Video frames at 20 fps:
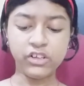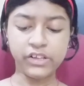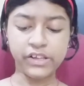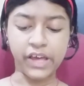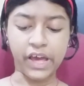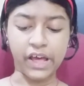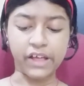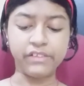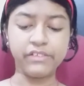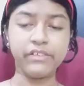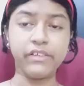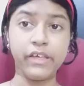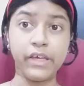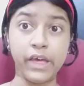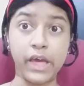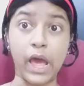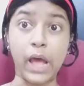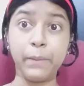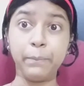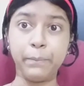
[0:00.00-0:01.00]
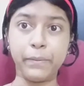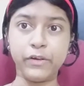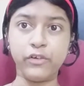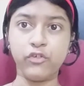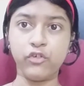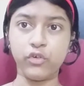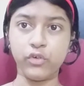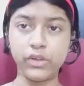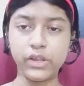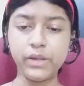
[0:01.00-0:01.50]
gas and
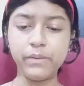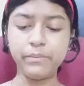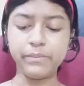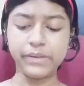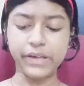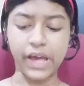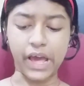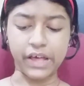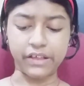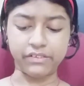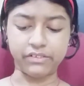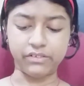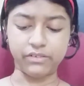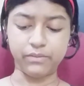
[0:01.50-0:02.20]
petroleum gas.